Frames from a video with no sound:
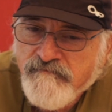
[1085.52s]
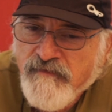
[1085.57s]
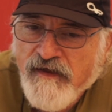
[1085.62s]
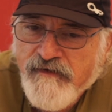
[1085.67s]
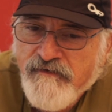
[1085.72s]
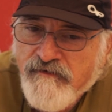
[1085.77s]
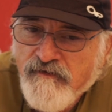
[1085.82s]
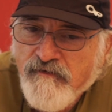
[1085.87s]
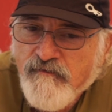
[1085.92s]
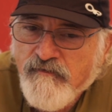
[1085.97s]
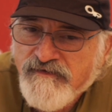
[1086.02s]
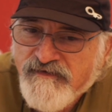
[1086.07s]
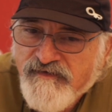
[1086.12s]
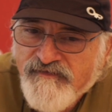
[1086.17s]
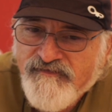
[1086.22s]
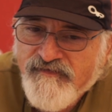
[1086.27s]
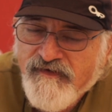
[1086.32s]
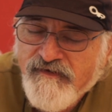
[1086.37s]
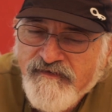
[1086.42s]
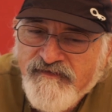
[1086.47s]
I don't know what to
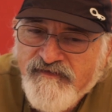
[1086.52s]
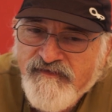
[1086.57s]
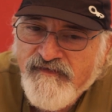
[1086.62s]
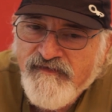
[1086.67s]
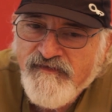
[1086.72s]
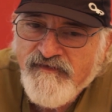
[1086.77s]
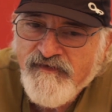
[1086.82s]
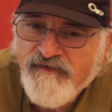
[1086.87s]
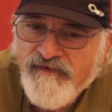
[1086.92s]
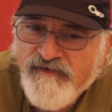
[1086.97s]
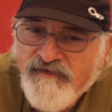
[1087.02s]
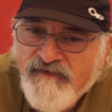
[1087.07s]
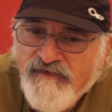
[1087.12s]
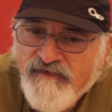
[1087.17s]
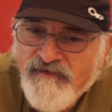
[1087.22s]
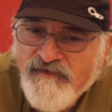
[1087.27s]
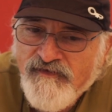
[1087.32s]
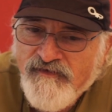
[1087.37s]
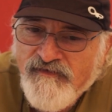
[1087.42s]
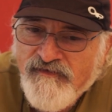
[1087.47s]
say.
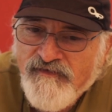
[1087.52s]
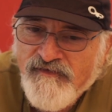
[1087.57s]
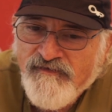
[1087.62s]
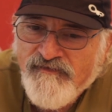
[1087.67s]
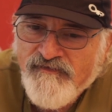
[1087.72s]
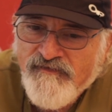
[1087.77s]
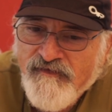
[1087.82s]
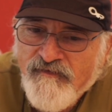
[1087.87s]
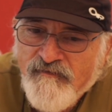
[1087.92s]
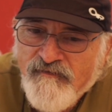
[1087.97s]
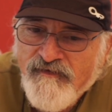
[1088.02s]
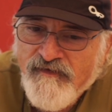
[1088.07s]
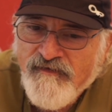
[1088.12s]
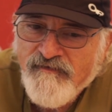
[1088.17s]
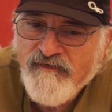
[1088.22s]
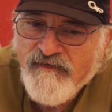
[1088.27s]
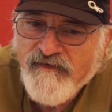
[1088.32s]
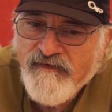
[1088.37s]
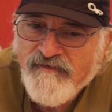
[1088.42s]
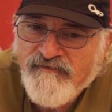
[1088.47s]

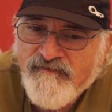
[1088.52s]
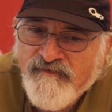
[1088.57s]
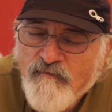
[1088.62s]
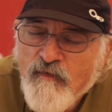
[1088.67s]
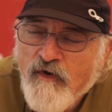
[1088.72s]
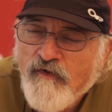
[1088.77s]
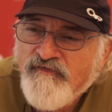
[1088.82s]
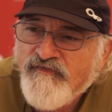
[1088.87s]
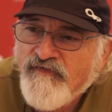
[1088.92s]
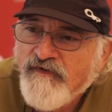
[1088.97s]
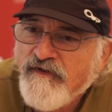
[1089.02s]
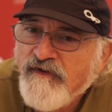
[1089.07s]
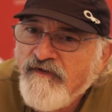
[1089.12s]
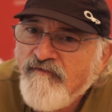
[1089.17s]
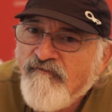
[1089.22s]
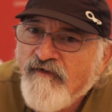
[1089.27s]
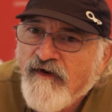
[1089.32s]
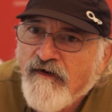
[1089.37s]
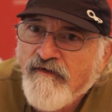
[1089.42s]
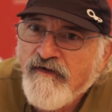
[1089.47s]
It's
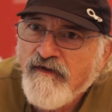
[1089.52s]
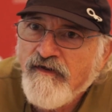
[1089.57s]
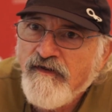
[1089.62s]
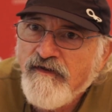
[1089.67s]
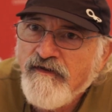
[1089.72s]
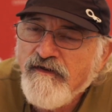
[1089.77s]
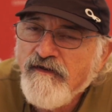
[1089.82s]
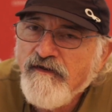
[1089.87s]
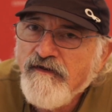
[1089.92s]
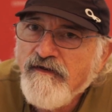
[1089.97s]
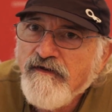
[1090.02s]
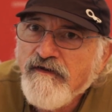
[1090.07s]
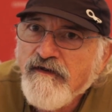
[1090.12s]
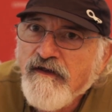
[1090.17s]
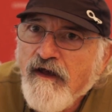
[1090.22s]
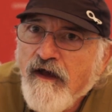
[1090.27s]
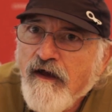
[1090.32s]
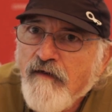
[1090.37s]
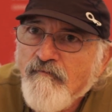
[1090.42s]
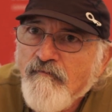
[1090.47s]
emotionally very,
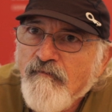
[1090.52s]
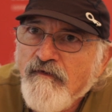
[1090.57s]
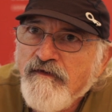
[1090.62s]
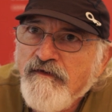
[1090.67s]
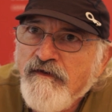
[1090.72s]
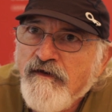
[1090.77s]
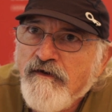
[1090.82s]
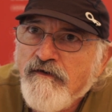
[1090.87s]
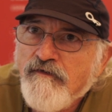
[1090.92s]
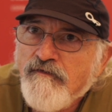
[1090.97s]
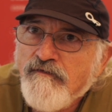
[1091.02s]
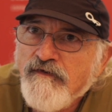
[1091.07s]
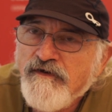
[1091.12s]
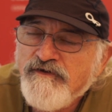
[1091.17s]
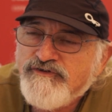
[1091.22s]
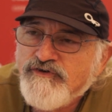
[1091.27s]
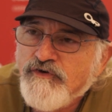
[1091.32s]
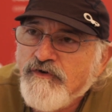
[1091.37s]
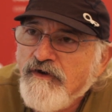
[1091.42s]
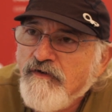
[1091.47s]

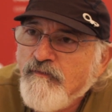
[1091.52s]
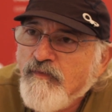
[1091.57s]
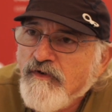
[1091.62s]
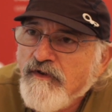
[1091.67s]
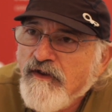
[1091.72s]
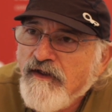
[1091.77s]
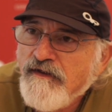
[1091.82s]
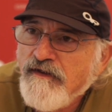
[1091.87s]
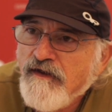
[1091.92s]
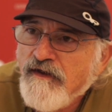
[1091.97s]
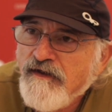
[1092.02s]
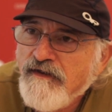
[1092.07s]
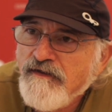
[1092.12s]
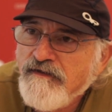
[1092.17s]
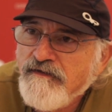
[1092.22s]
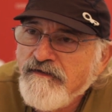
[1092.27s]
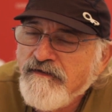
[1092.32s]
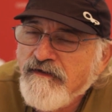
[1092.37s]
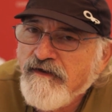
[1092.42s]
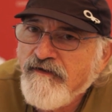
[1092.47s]
enjoyable.
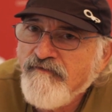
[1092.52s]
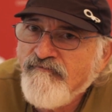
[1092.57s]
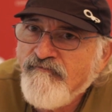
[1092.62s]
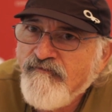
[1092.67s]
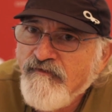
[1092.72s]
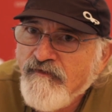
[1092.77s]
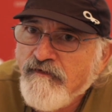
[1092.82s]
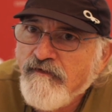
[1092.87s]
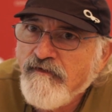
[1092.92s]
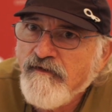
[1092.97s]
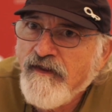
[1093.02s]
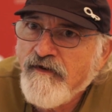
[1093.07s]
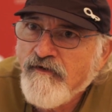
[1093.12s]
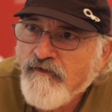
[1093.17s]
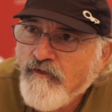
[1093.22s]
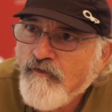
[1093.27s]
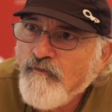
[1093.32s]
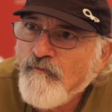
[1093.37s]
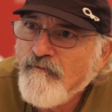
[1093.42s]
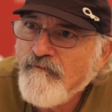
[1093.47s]
I feel at
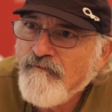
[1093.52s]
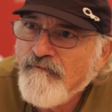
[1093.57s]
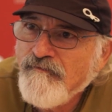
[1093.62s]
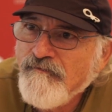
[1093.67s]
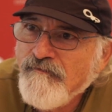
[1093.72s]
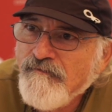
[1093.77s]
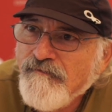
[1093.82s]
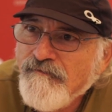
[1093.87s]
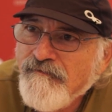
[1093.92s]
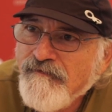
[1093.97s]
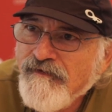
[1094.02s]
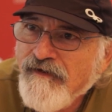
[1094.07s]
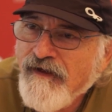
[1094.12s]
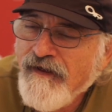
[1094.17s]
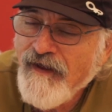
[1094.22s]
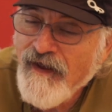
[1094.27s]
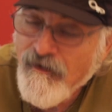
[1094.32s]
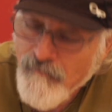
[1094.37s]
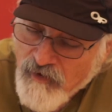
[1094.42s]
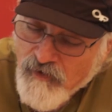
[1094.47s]
home.
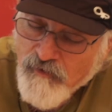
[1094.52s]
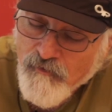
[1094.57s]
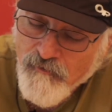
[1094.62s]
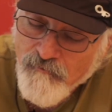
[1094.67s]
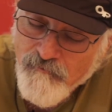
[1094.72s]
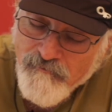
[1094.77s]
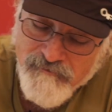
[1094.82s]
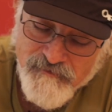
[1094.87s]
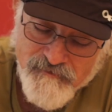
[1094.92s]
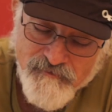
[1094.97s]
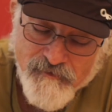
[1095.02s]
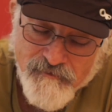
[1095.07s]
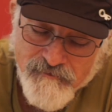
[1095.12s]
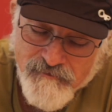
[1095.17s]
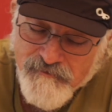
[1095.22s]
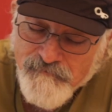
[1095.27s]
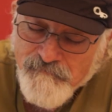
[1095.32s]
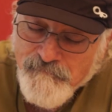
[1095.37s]
I am at home. So,